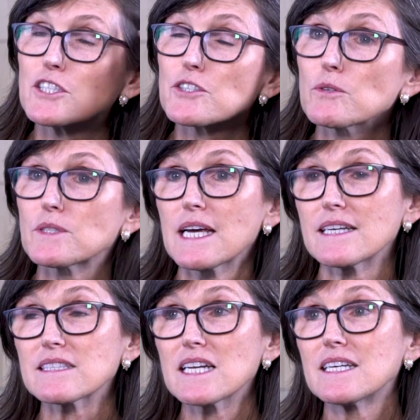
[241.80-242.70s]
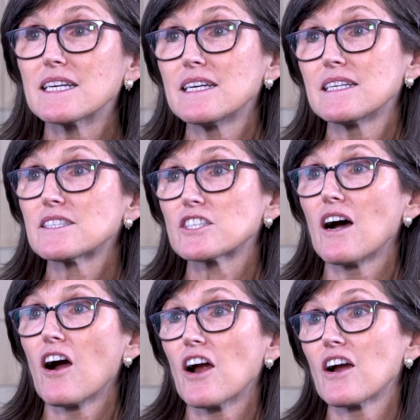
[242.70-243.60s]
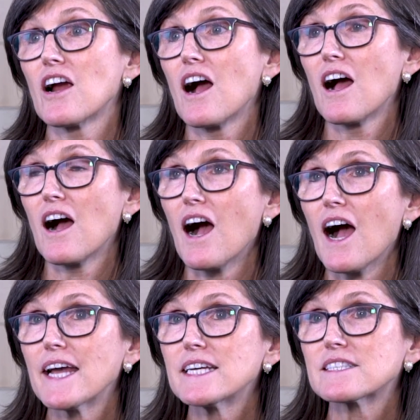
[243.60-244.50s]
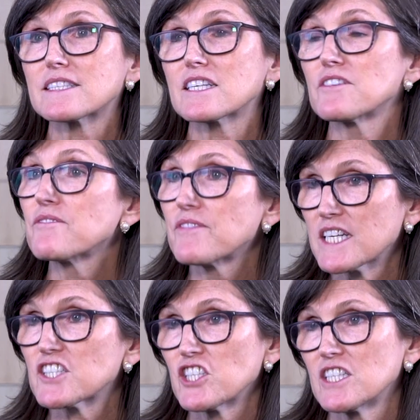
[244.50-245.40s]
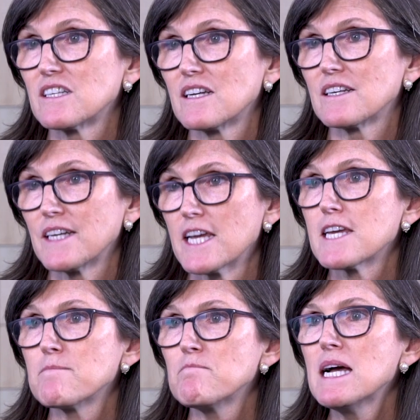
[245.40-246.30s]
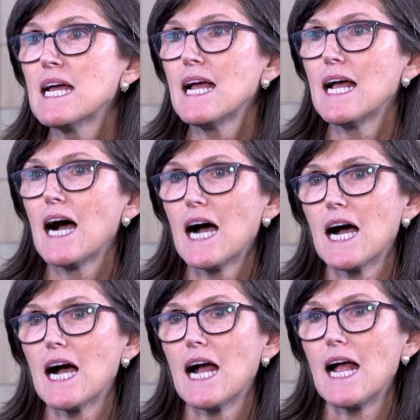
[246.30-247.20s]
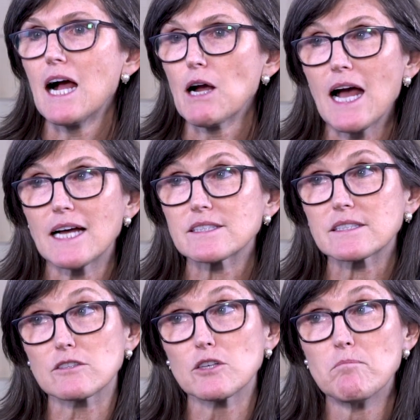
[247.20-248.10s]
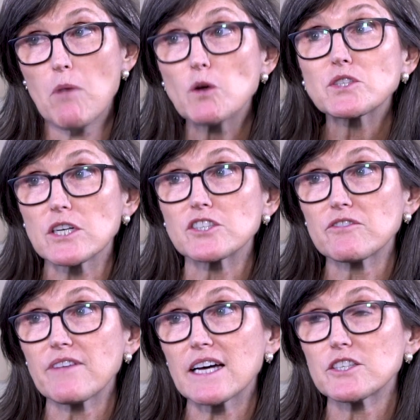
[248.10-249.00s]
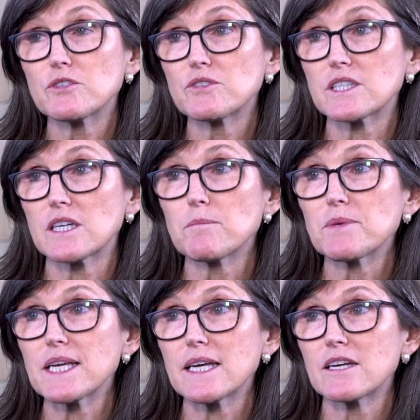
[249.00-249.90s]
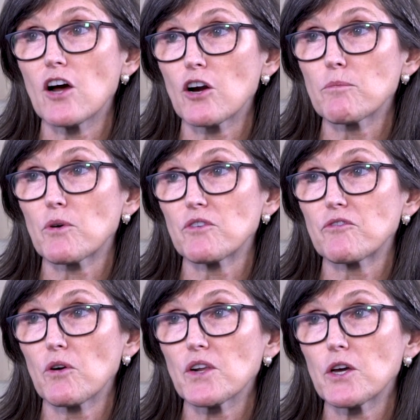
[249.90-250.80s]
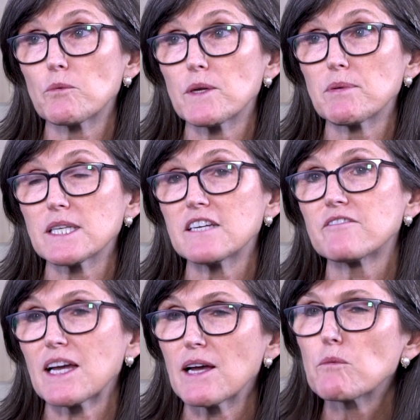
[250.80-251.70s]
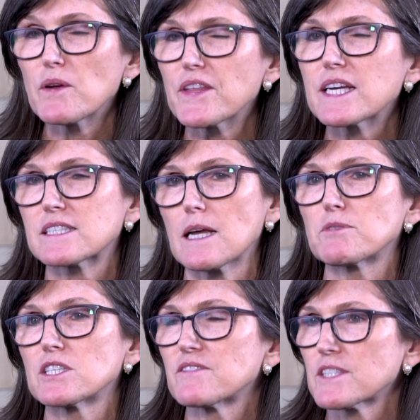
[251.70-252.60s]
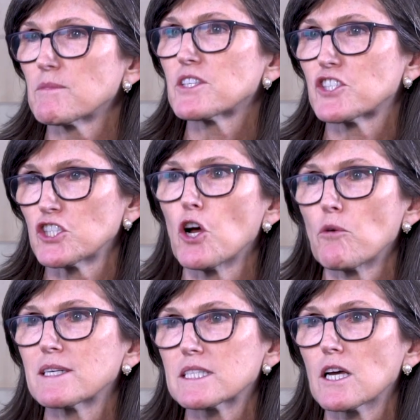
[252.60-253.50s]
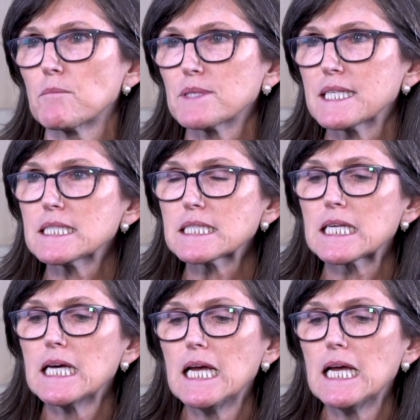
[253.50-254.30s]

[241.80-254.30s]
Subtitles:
So Tesla is our highest conviction name as the most undervalued company in our portfolio, we believe, with the exception of some of the genomics companies.